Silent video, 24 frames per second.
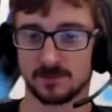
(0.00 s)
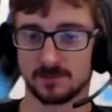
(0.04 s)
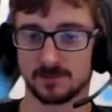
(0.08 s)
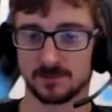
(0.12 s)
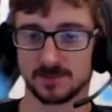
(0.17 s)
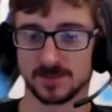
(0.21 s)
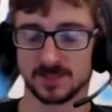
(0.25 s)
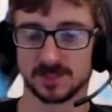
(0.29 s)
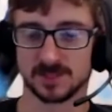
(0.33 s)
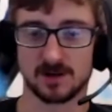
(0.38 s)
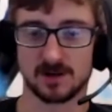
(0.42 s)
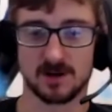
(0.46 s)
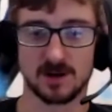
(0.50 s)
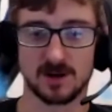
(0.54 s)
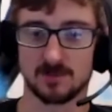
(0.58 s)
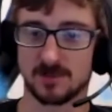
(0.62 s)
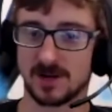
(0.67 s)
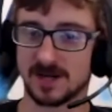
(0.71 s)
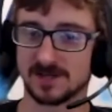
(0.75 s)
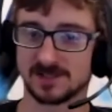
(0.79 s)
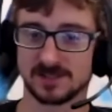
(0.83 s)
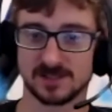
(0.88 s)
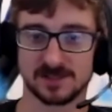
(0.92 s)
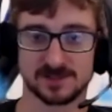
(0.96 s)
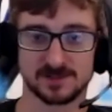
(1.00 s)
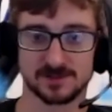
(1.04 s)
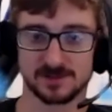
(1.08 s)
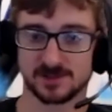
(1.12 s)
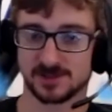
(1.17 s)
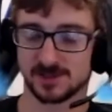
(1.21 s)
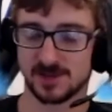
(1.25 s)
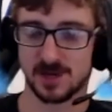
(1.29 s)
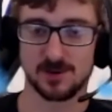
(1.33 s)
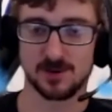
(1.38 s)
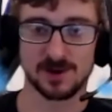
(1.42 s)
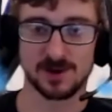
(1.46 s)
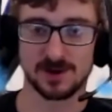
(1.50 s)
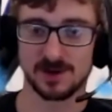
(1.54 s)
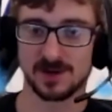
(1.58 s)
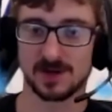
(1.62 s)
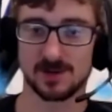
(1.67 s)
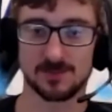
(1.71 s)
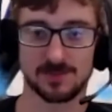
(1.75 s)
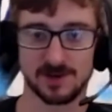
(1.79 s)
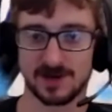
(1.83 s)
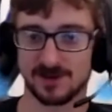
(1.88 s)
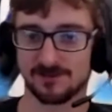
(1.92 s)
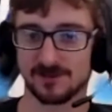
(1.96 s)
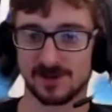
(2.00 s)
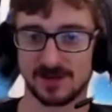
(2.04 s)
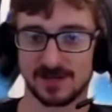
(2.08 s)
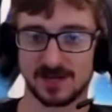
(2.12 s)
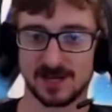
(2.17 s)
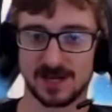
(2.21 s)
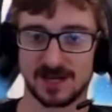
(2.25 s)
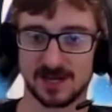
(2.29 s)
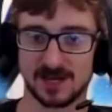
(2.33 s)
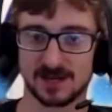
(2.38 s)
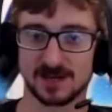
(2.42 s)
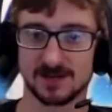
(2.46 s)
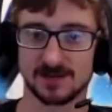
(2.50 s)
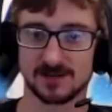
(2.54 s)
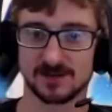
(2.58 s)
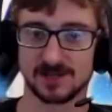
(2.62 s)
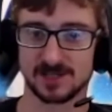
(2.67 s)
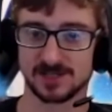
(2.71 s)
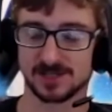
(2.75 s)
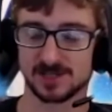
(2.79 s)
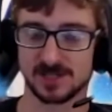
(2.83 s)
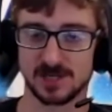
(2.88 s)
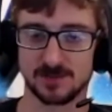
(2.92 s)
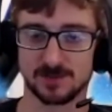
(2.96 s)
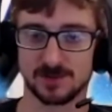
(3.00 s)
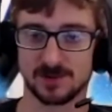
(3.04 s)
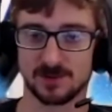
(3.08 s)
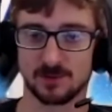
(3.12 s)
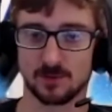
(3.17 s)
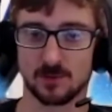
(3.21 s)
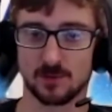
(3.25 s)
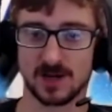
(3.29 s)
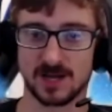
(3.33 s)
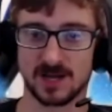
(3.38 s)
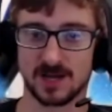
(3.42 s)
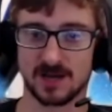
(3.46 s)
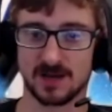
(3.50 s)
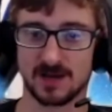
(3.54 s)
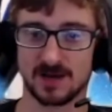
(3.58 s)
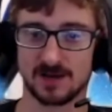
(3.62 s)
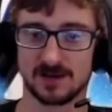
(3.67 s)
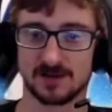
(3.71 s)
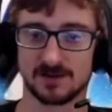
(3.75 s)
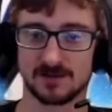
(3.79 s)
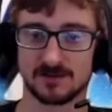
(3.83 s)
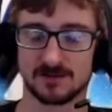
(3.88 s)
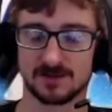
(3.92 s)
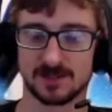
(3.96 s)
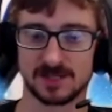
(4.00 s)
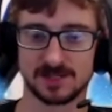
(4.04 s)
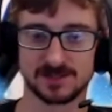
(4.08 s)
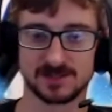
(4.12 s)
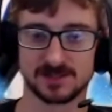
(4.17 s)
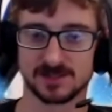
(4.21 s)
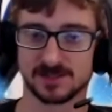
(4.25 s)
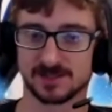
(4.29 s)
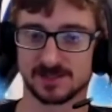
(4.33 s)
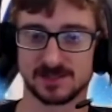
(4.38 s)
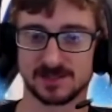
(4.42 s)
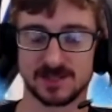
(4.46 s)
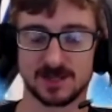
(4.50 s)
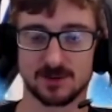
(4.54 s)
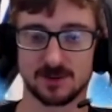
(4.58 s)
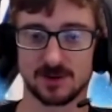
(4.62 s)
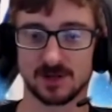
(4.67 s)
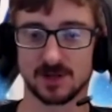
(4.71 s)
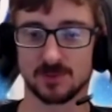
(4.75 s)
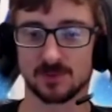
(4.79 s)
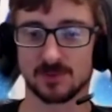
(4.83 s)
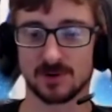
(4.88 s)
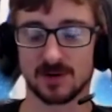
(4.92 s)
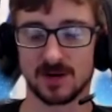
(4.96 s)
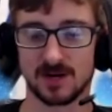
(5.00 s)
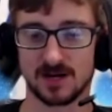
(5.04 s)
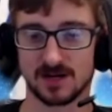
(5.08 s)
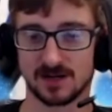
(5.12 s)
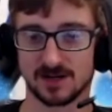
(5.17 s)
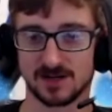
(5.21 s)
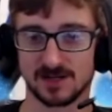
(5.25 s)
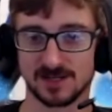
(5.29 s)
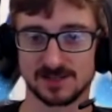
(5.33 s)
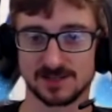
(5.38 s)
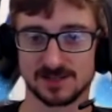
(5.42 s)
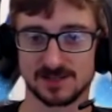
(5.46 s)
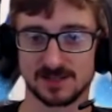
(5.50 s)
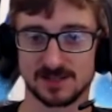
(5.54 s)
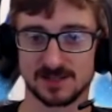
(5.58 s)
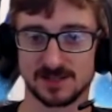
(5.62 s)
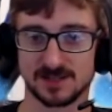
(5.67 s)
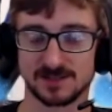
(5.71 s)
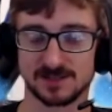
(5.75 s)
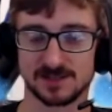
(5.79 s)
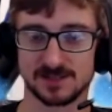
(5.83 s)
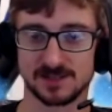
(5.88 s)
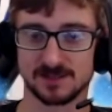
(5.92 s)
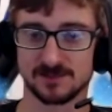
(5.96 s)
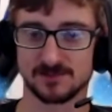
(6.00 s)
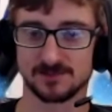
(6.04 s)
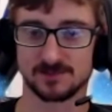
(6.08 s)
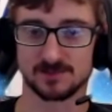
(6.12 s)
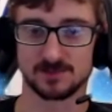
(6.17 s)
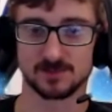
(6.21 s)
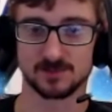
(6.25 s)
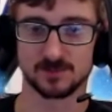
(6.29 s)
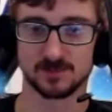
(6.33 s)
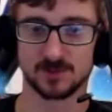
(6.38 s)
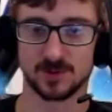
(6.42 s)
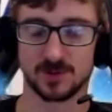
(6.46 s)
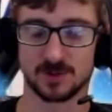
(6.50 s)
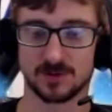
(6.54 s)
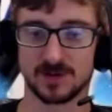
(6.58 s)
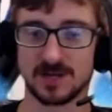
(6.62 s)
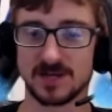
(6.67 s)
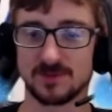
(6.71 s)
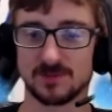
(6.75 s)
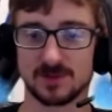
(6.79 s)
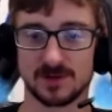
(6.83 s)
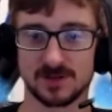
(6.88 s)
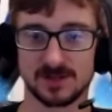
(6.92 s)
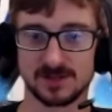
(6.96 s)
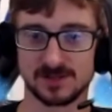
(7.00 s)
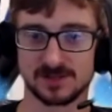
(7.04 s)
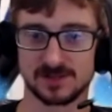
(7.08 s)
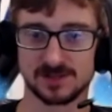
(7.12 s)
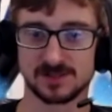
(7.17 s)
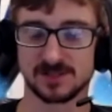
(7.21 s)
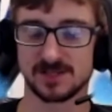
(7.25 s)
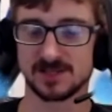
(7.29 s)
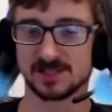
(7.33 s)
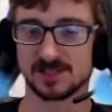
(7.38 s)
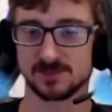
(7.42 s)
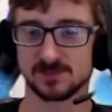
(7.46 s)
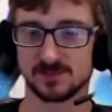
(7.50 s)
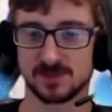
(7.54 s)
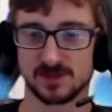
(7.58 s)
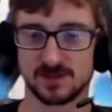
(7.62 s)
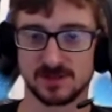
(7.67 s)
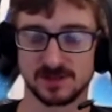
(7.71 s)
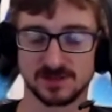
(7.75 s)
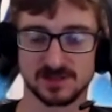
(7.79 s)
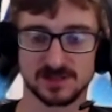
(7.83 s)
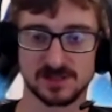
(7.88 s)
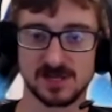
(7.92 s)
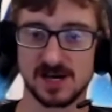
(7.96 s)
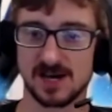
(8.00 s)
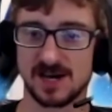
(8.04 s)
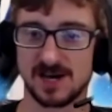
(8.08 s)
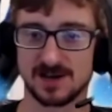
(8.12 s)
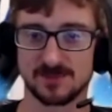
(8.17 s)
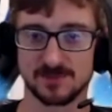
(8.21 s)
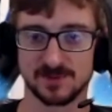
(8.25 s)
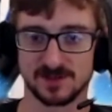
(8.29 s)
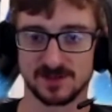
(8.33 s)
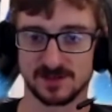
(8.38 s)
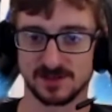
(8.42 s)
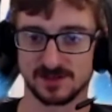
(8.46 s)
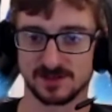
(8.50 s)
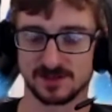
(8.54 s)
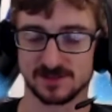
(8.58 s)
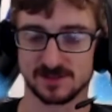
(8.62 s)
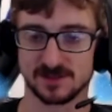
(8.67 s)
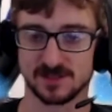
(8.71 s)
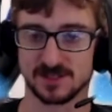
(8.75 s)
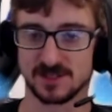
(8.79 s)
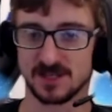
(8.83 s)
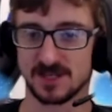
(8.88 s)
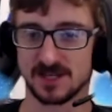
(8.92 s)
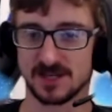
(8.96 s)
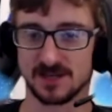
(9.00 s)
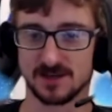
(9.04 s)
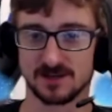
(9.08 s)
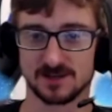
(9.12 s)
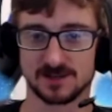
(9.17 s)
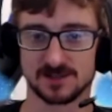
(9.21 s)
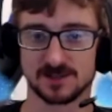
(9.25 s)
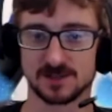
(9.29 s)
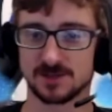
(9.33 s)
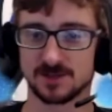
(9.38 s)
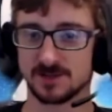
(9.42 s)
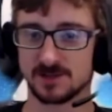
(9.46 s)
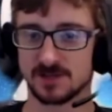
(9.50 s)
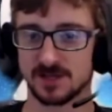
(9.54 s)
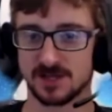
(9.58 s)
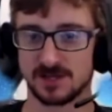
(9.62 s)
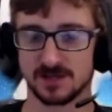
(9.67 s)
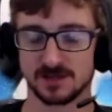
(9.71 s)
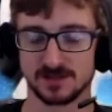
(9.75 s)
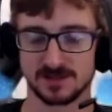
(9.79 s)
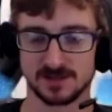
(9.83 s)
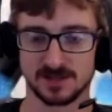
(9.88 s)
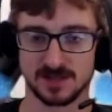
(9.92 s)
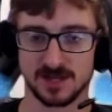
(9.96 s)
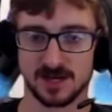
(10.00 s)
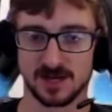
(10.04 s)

start by just showing up every day and chipping away at it, and just see where your progress ends in 3 months, 6 months, 9 months, a year, 2 years.